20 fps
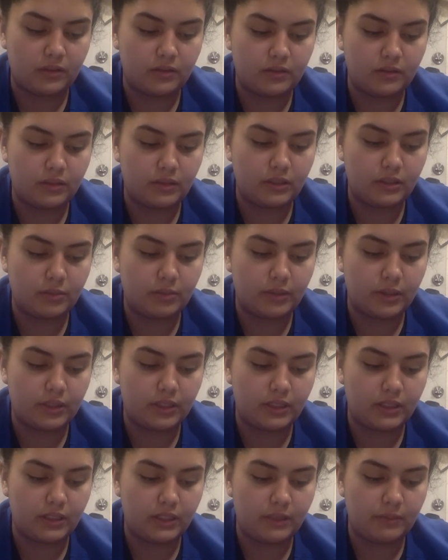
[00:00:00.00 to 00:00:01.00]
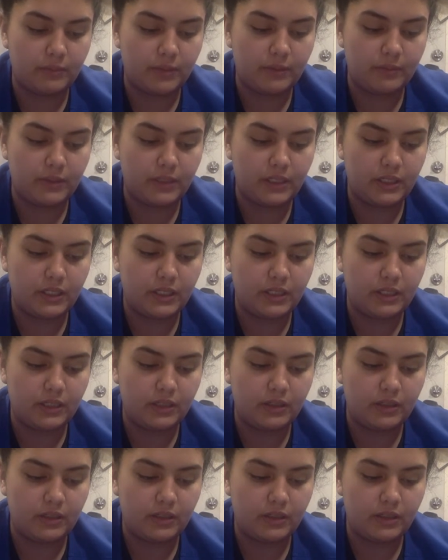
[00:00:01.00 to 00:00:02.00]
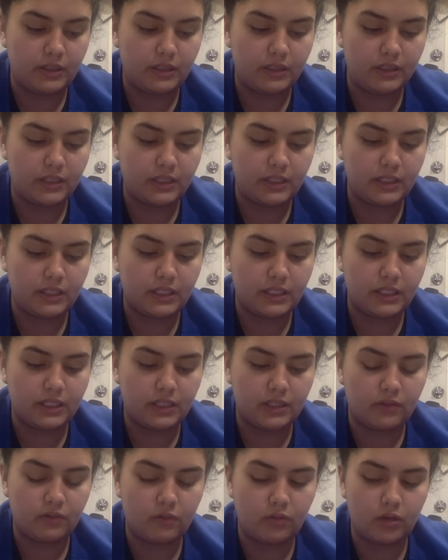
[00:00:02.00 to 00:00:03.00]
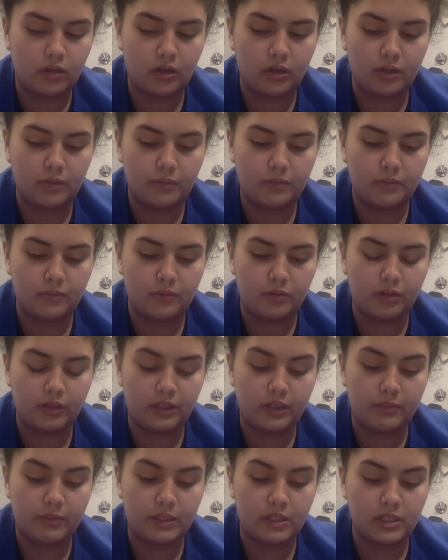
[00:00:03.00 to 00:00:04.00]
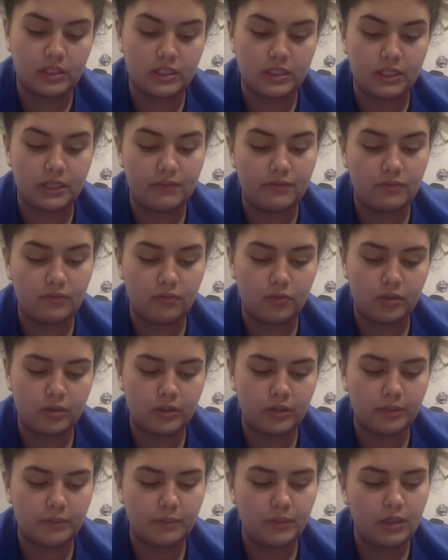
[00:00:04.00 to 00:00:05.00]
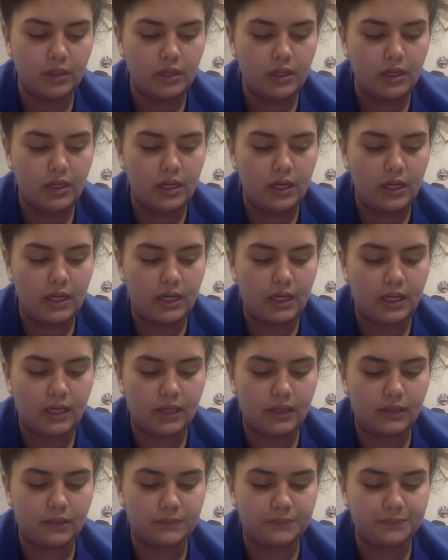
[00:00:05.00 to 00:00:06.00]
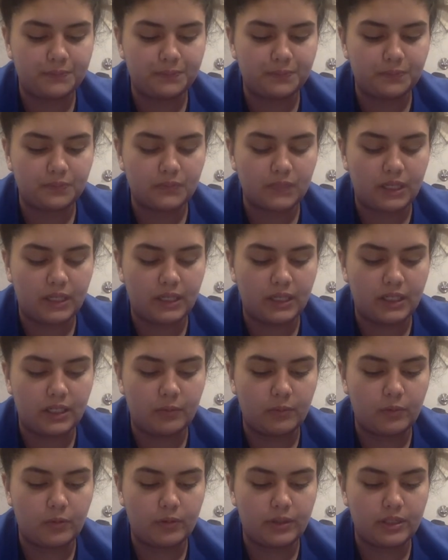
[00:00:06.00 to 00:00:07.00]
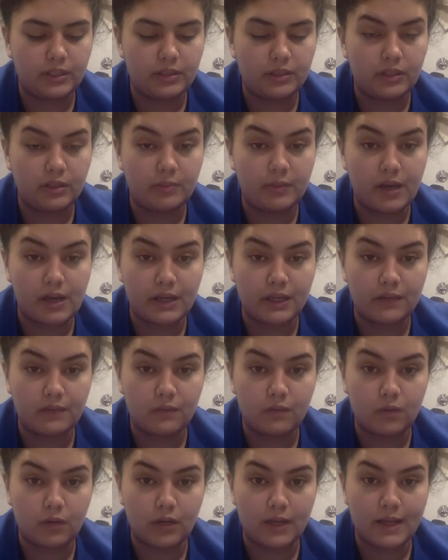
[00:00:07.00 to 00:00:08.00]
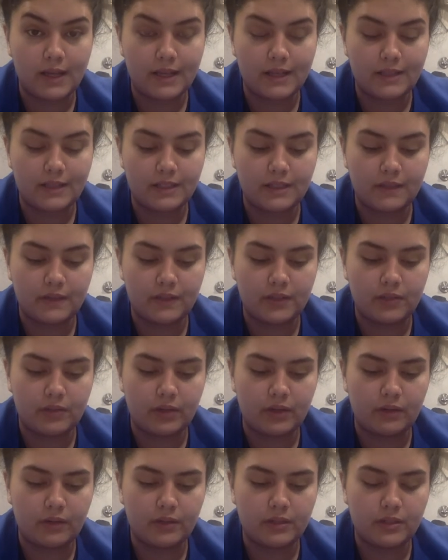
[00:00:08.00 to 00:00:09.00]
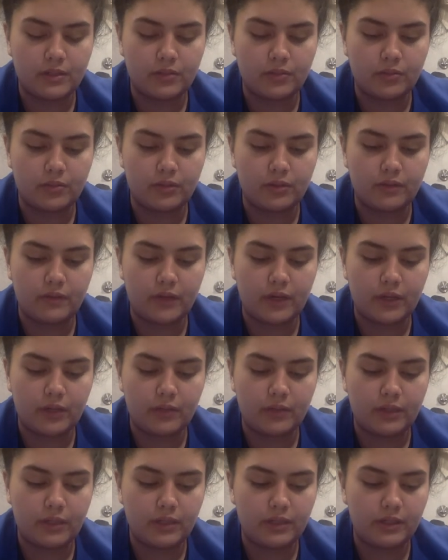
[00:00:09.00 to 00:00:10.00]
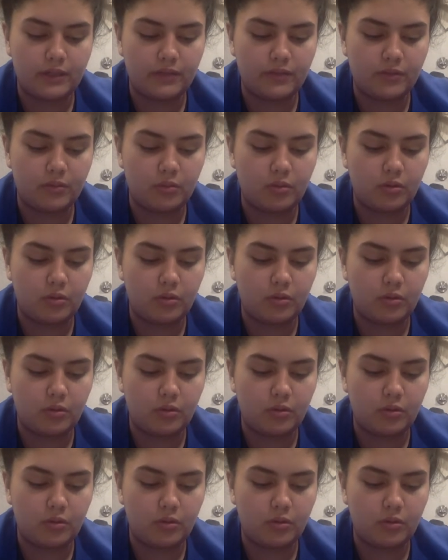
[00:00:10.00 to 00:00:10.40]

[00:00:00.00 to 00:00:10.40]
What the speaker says: the tuberculin PPD skin test in the forearm, or in the patient's left forearm. And I'm going to come back in 48 to 72 hours to reevaluate if the